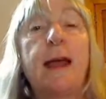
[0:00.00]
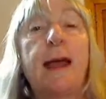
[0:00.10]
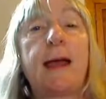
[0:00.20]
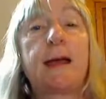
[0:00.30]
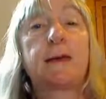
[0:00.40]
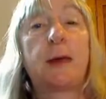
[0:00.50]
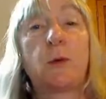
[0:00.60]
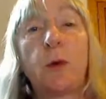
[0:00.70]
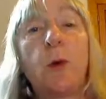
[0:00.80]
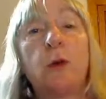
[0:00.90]
and they were
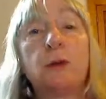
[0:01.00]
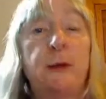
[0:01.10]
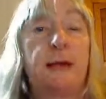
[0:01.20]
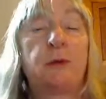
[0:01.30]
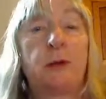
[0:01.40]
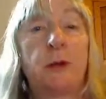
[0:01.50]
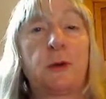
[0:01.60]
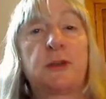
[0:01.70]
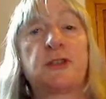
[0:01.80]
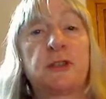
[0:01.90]
all people who
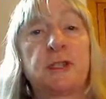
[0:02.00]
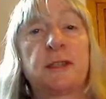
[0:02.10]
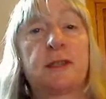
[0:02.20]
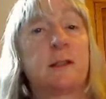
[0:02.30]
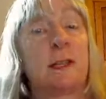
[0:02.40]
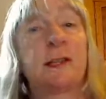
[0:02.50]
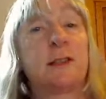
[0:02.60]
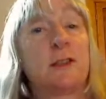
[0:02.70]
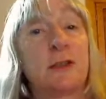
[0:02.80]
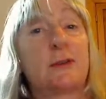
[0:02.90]
were interested in
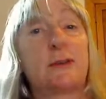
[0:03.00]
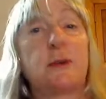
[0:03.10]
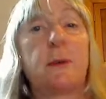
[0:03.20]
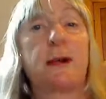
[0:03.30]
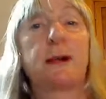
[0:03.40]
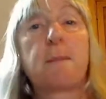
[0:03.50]
a certain topic.